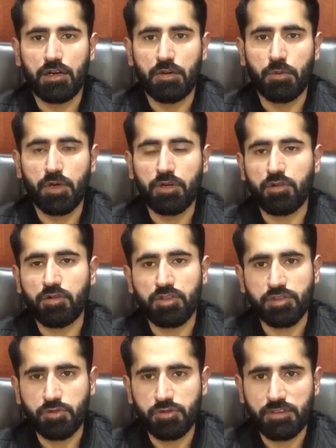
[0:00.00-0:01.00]
work on
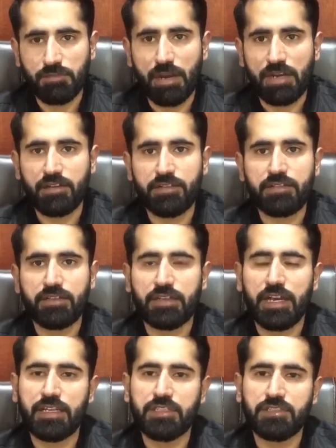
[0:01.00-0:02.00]
constitutional matters.
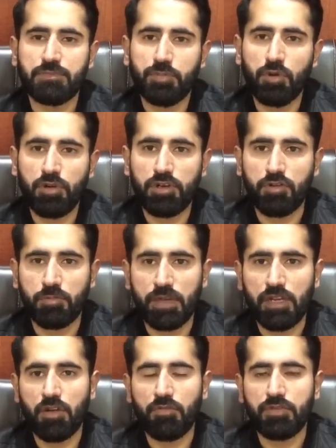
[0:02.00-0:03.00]
That is purely
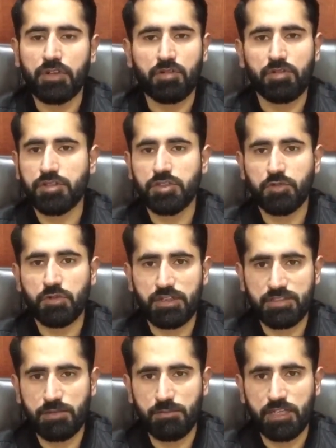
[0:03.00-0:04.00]
domain of the Constituent
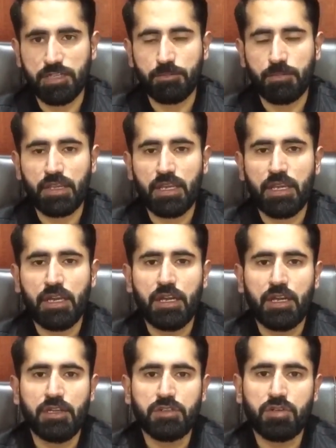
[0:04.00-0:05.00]
Assembly.
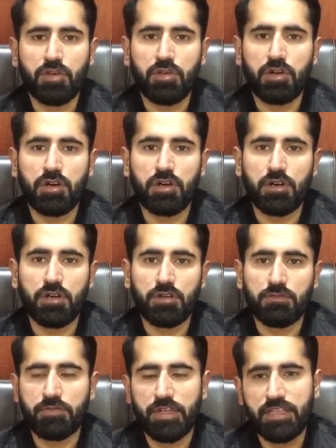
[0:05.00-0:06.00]

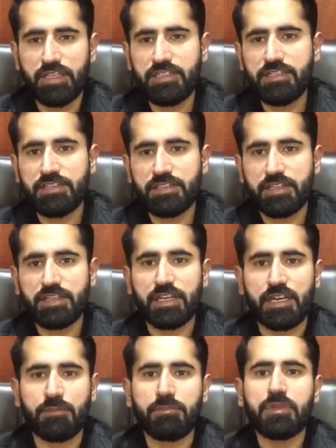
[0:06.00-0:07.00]
So when this decision
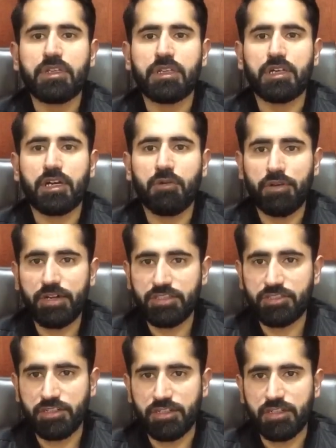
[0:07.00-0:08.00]
came, the Governor
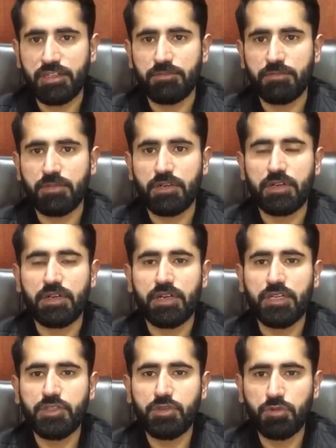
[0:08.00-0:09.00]
General
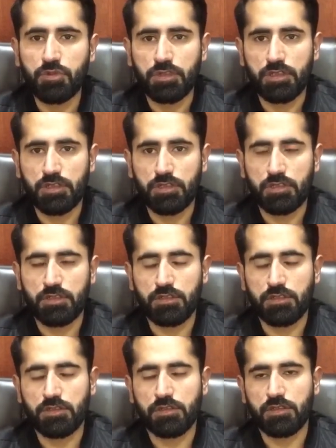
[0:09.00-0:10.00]
issued
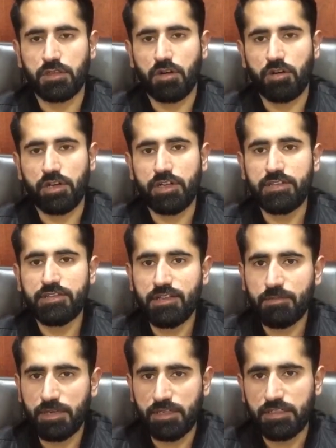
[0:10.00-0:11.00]
or he
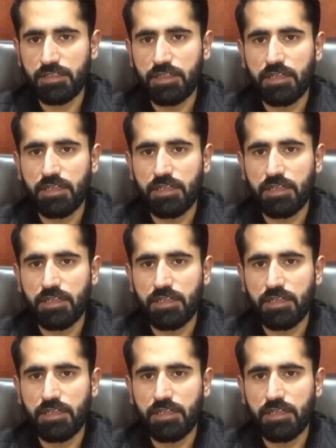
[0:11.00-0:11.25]
summoned